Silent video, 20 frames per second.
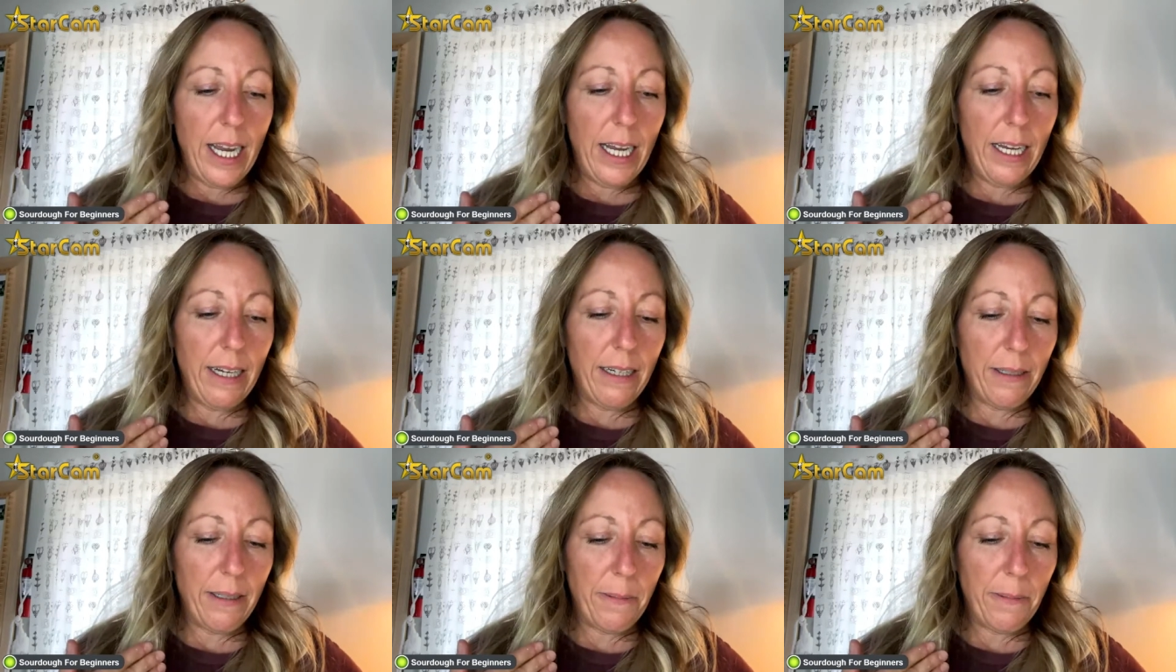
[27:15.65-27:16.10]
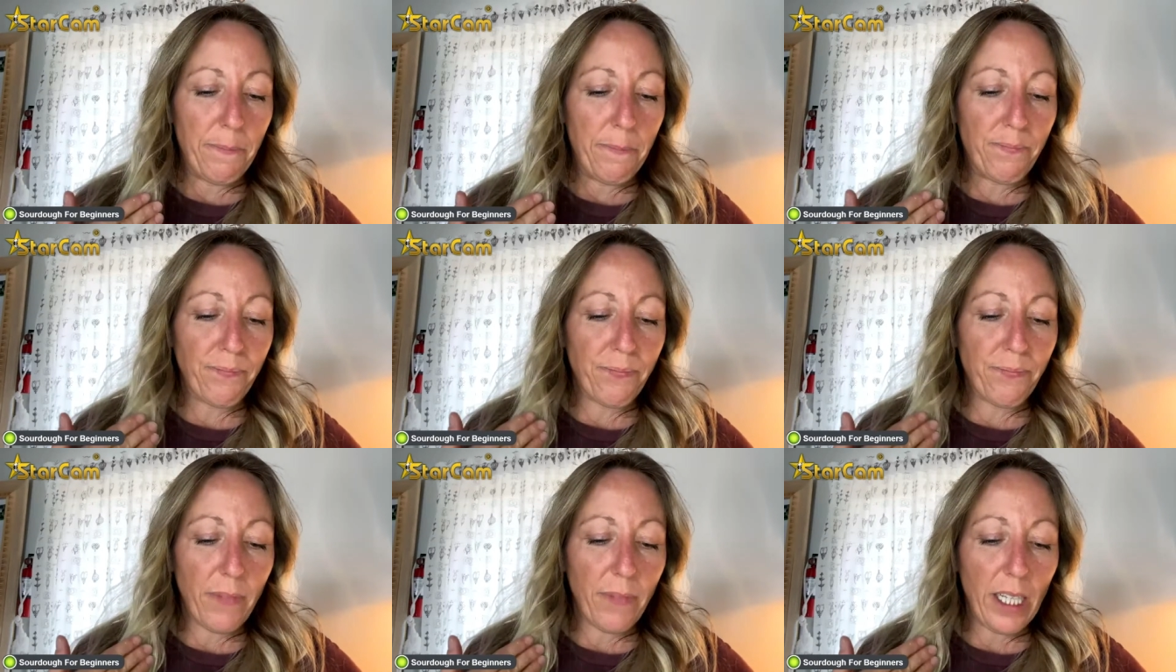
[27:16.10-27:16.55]

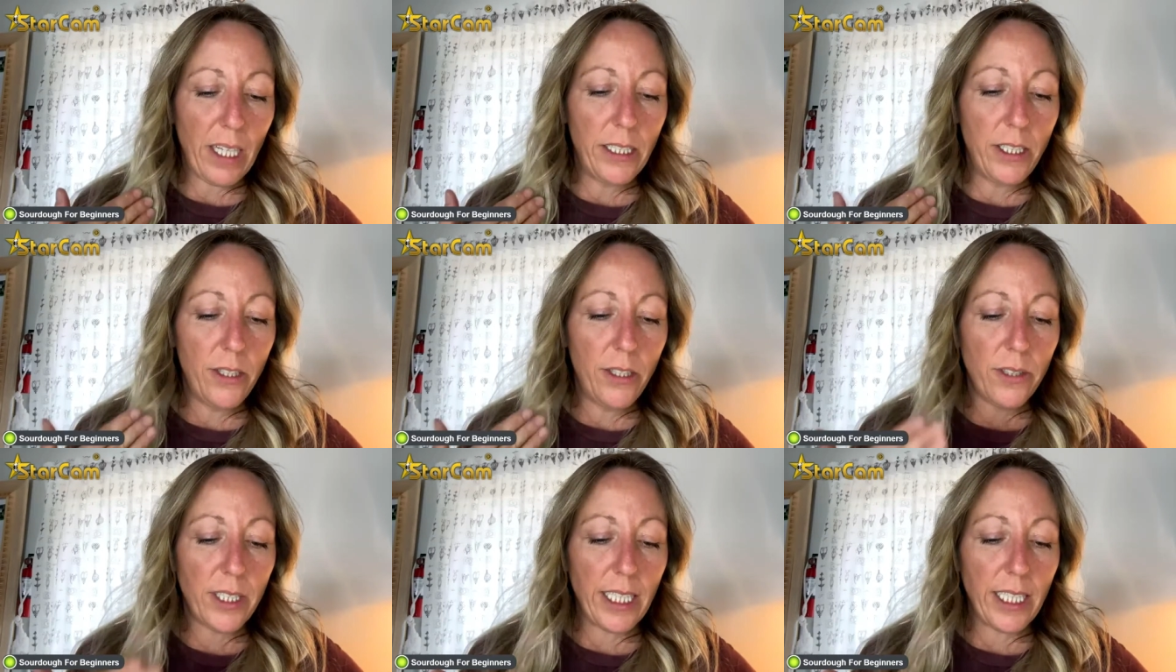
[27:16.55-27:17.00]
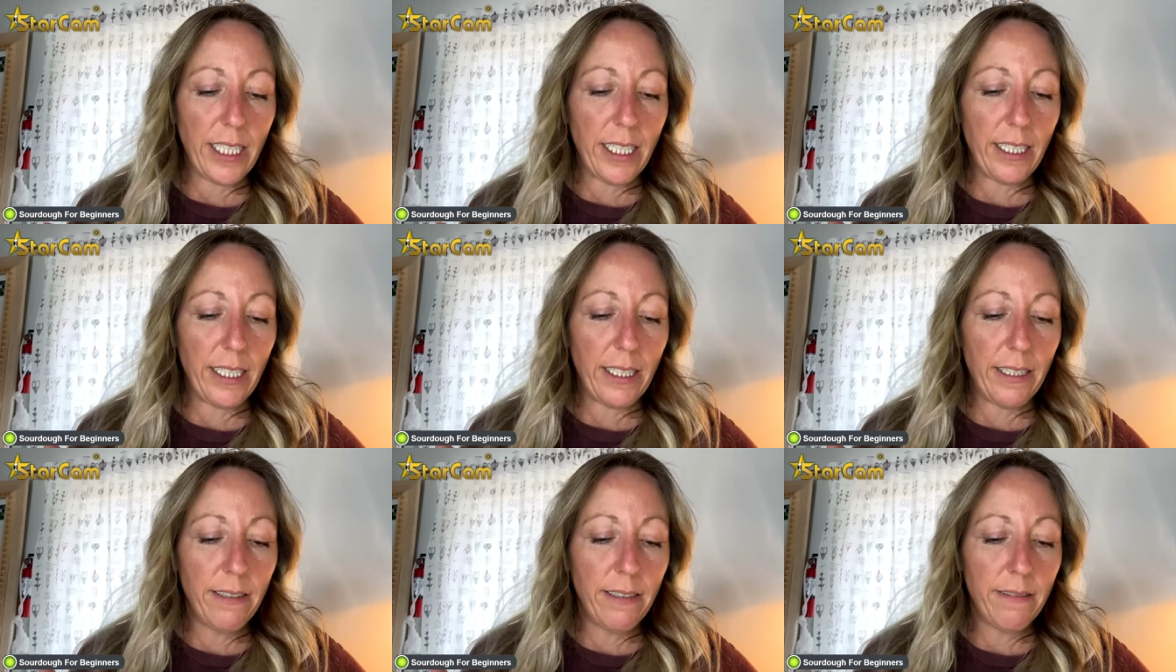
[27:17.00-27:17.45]
um,
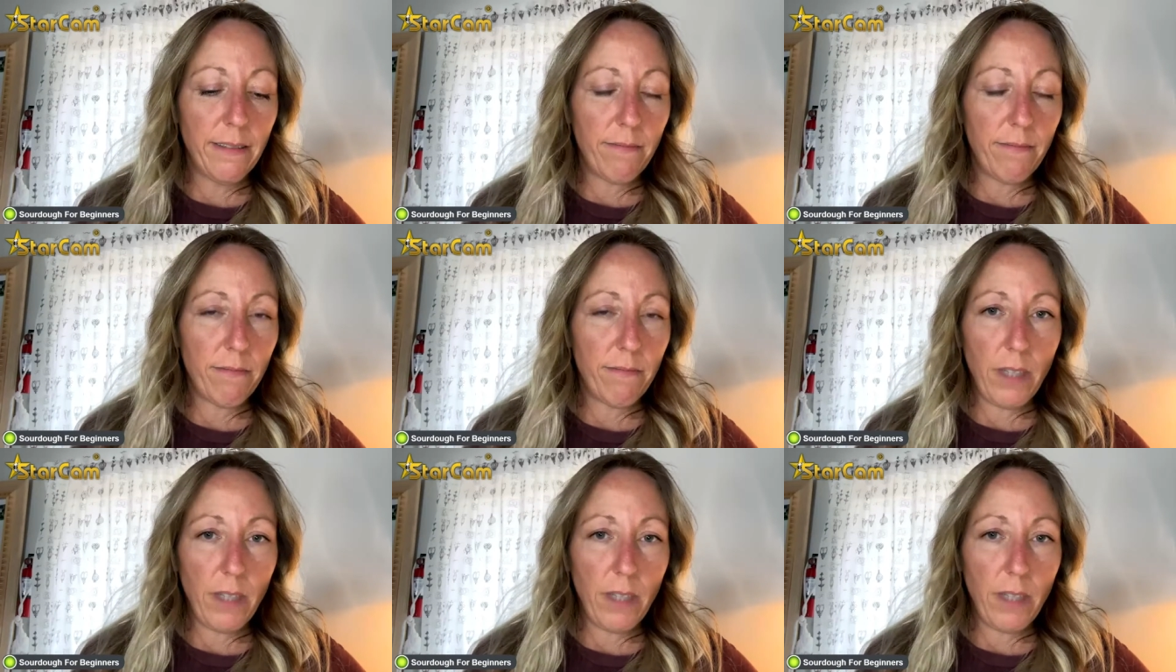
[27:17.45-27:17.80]
using